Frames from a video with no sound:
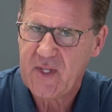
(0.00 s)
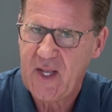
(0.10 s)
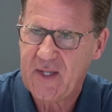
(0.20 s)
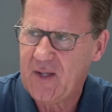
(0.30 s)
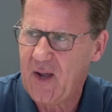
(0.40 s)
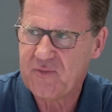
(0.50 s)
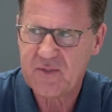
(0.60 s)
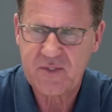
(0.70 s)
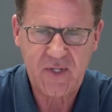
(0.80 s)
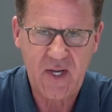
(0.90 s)
And God
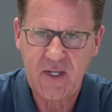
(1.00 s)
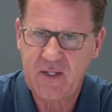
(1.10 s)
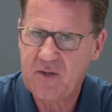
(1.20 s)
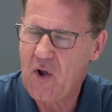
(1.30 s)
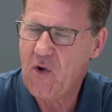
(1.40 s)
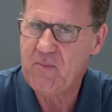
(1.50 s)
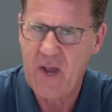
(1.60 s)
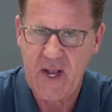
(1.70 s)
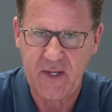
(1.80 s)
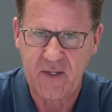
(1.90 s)
was saying, no,
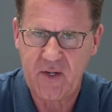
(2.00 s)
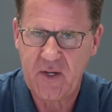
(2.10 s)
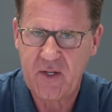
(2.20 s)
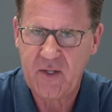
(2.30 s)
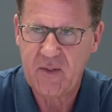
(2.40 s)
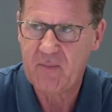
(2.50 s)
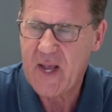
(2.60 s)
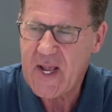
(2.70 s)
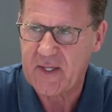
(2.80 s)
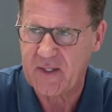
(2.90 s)

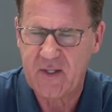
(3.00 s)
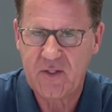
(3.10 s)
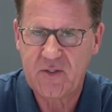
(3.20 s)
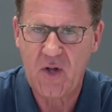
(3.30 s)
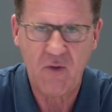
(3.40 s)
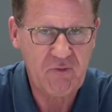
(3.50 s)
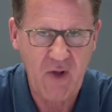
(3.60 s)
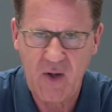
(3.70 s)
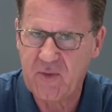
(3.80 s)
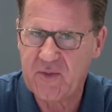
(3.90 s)
man, don't
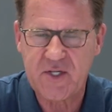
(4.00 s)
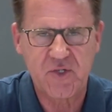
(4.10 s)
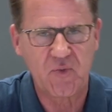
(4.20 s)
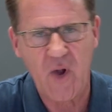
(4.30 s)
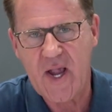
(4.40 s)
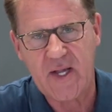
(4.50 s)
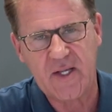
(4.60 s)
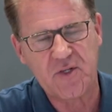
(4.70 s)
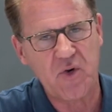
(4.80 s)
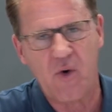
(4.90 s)
follow this
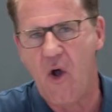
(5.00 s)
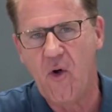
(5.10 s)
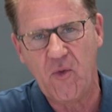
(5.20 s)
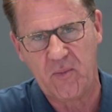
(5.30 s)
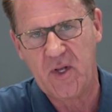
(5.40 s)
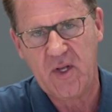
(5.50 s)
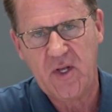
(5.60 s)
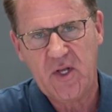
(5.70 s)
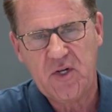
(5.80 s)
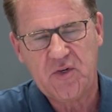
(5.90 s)
way in your home.
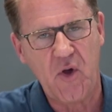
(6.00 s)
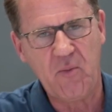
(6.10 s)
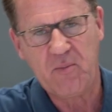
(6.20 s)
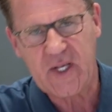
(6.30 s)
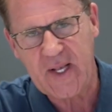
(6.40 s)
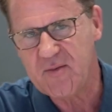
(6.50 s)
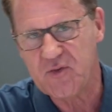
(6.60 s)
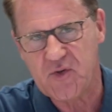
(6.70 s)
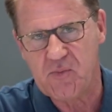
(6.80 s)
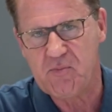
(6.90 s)
Don't begin
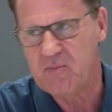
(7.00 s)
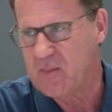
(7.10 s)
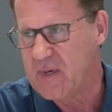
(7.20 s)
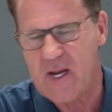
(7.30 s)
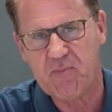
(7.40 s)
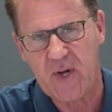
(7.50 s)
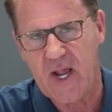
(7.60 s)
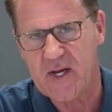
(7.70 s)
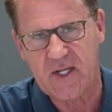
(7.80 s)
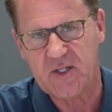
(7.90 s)
to
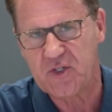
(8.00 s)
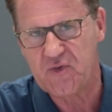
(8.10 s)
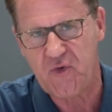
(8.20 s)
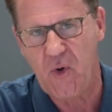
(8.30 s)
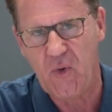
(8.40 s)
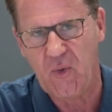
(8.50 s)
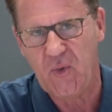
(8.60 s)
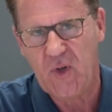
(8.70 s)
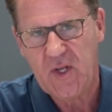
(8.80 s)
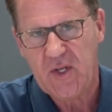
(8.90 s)
manipulate and
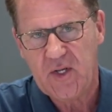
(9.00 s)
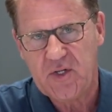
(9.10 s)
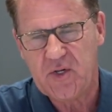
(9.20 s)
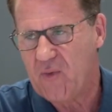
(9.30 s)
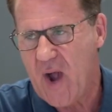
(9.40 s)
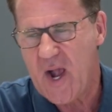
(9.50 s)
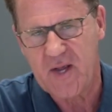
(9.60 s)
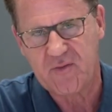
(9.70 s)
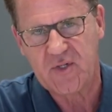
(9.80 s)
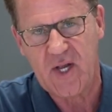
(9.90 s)
control your
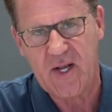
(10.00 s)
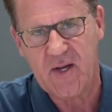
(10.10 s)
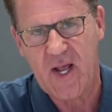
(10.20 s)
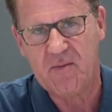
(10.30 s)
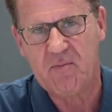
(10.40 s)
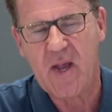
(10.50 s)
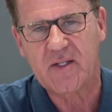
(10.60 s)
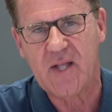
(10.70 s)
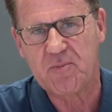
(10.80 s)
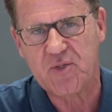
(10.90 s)
wives and
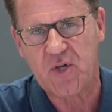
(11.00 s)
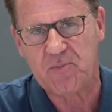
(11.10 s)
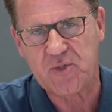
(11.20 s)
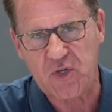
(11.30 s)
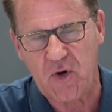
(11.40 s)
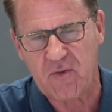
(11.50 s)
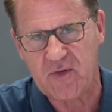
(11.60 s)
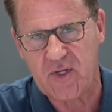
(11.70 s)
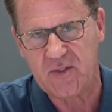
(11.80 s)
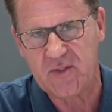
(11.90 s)
make them
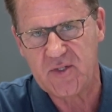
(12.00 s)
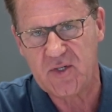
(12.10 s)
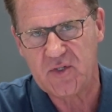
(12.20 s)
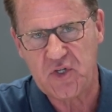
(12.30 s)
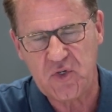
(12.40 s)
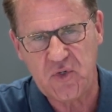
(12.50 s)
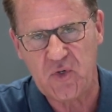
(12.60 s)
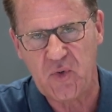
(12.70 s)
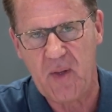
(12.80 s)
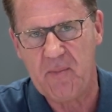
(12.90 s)
subservient to
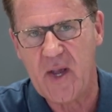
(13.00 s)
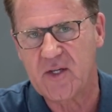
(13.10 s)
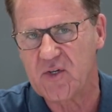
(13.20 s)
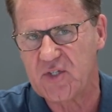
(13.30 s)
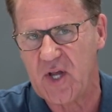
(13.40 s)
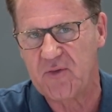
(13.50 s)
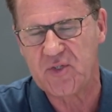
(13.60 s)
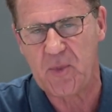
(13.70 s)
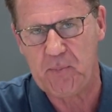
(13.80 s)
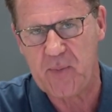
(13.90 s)
you and make yourself
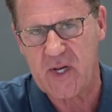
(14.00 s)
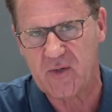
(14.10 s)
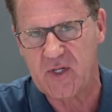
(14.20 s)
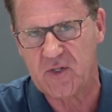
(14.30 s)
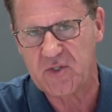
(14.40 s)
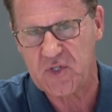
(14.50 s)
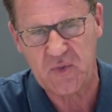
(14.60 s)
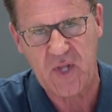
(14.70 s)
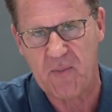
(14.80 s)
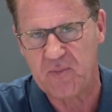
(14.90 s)
superior to
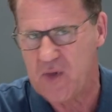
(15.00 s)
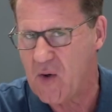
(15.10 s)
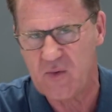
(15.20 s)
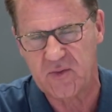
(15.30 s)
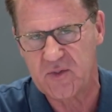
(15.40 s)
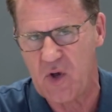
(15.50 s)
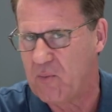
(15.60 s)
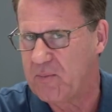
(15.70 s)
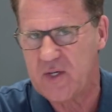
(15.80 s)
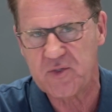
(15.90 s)
them.
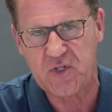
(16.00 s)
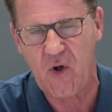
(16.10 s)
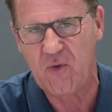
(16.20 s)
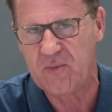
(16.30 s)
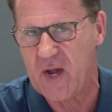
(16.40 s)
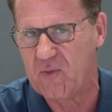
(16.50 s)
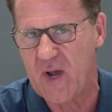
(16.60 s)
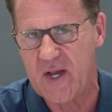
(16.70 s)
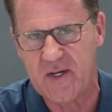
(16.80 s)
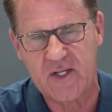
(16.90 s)
Don't build your home that
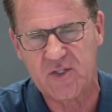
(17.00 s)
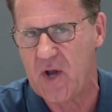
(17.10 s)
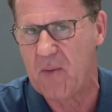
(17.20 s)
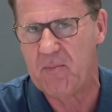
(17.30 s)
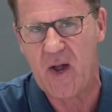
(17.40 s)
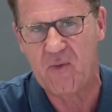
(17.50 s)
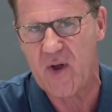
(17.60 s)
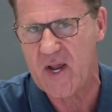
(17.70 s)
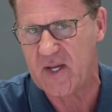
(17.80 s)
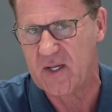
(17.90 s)
way. That's not my
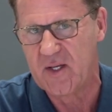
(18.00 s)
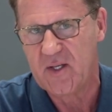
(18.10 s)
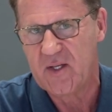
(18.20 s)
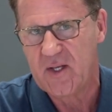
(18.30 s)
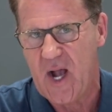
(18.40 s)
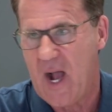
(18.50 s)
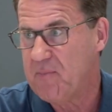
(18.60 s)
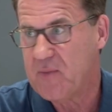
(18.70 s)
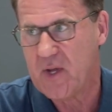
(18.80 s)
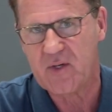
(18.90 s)
way.
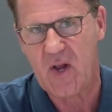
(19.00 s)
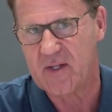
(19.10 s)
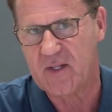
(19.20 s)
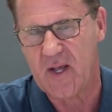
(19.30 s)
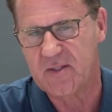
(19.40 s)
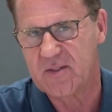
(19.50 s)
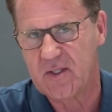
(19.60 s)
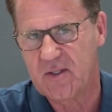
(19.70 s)
I'm not like that.